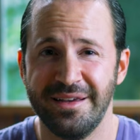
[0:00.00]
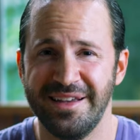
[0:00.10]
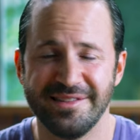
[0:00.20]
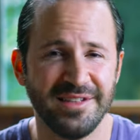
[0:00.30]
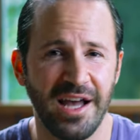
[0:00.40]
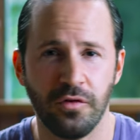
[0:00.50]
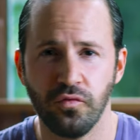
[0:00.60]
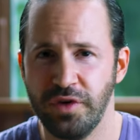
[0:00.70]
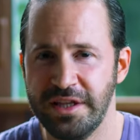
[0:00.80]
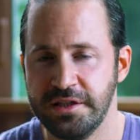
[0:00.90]
it's not
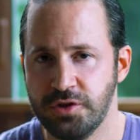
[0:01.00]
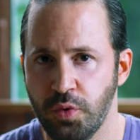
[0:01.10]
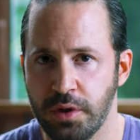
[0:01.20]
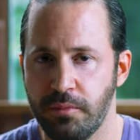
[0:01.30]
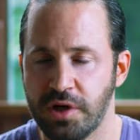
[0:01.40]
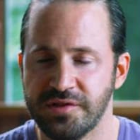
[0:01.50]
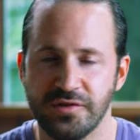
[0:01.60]
really doing much.